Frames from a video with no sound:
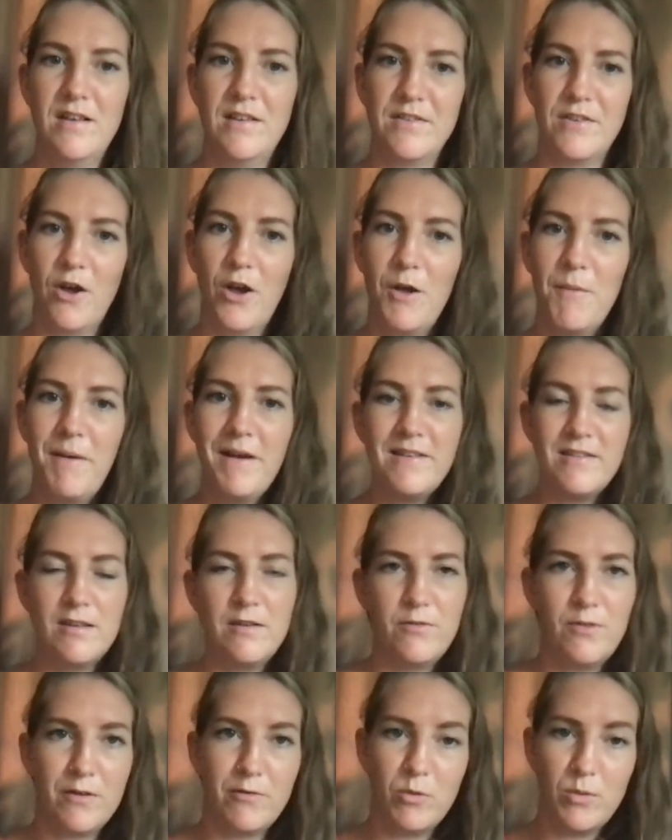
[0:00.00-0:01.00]
So best
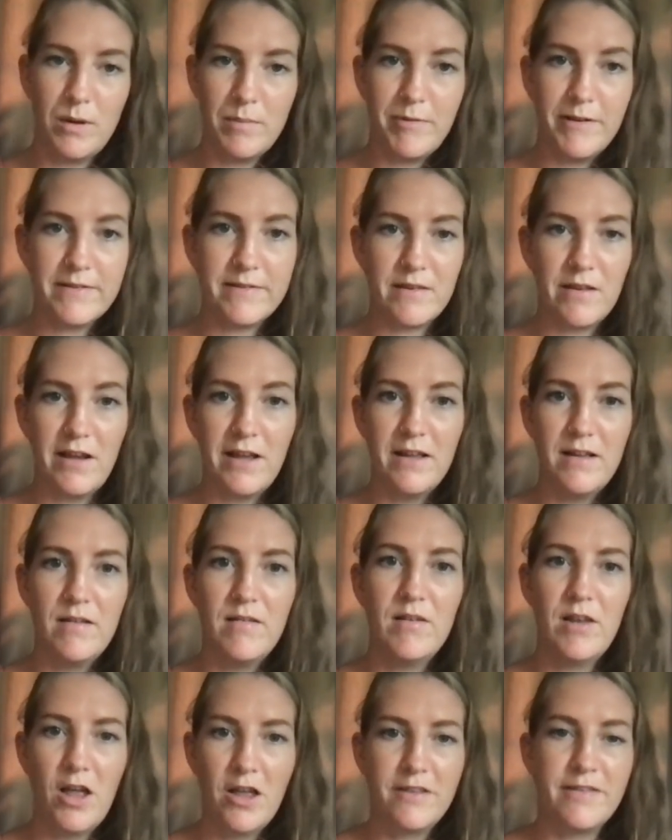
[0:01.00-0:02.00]
if you have a WordPress
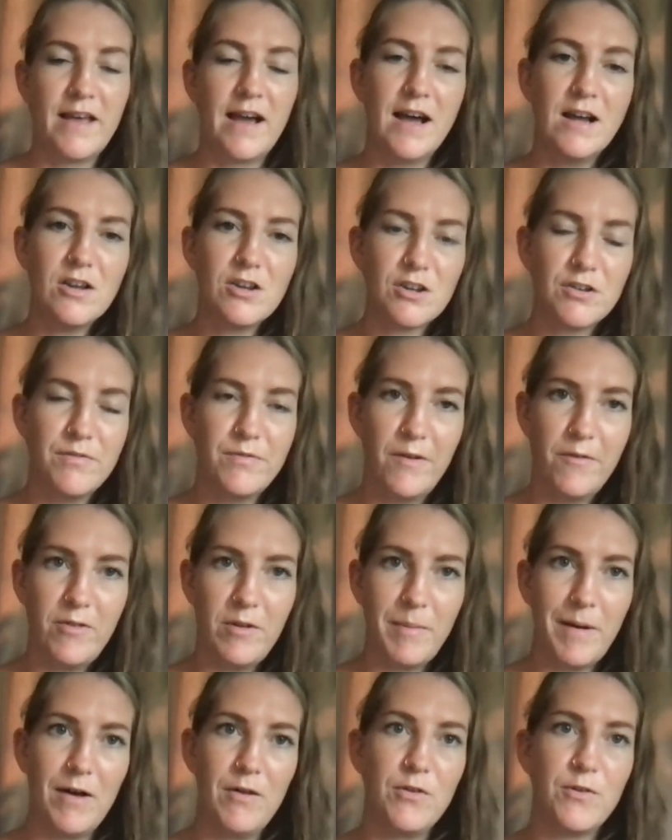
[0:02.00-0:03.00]
site, LearnDash,
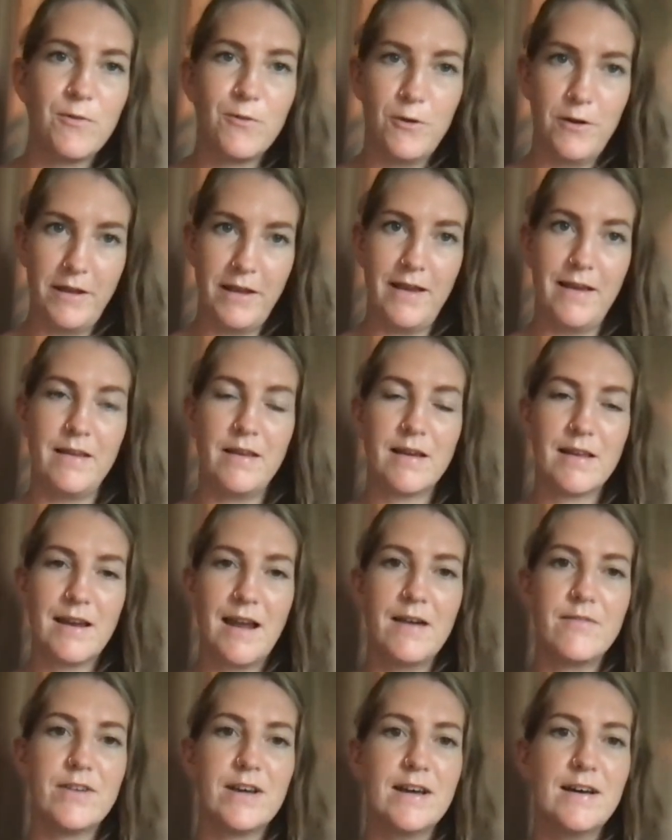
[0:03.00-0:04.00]
£50 for a year, you can
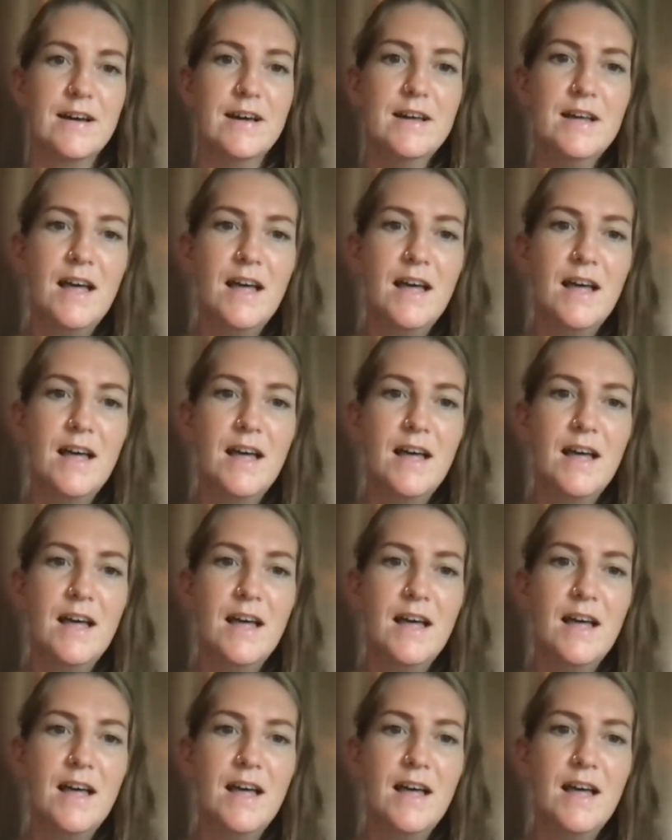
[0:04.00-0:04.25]
have it.